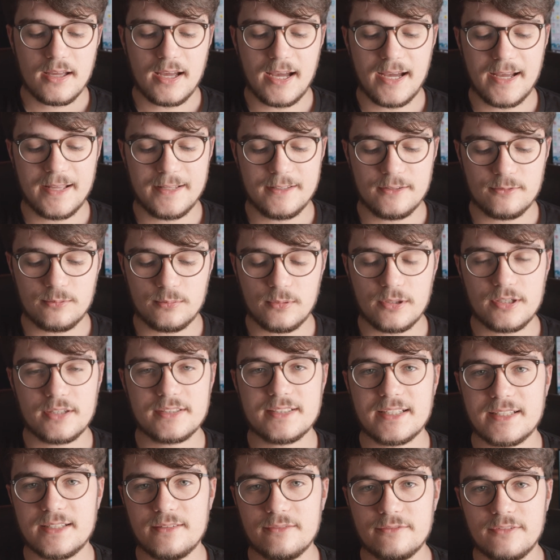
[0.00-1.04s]
and what you're
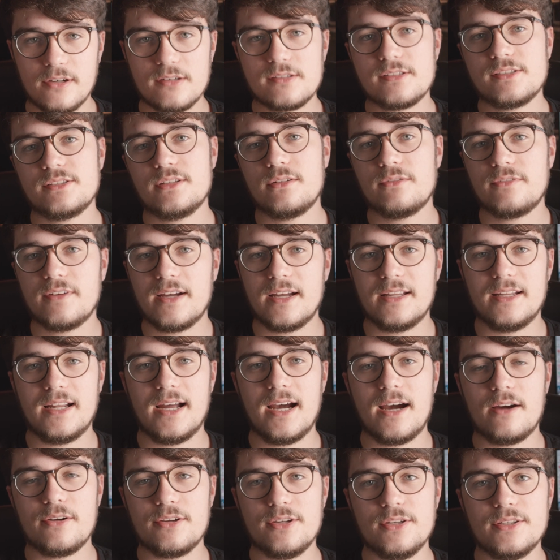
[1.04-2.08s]
taking photos of and
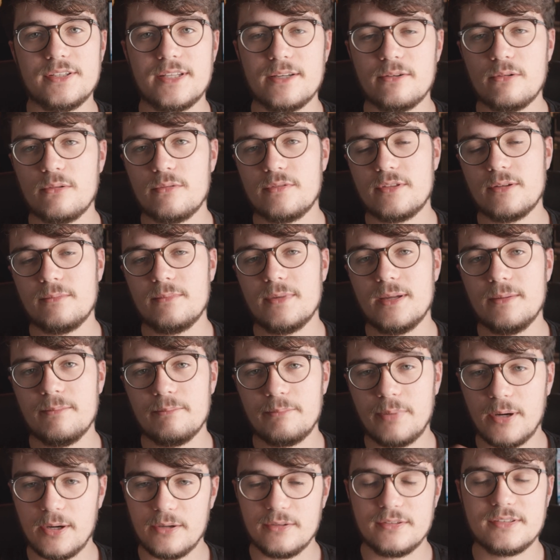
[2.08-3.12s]
how you deal with them in
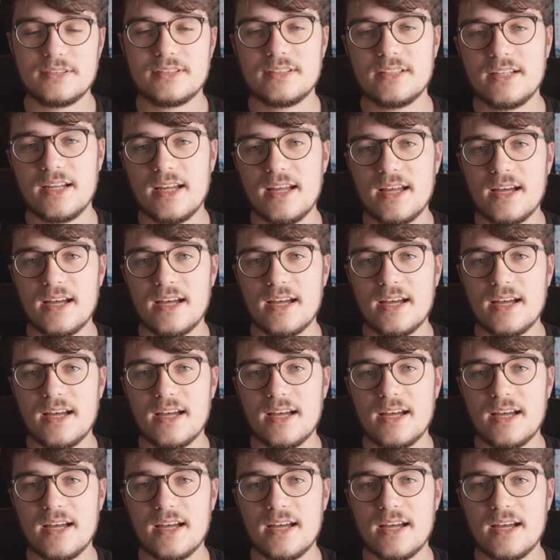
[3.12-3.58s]
post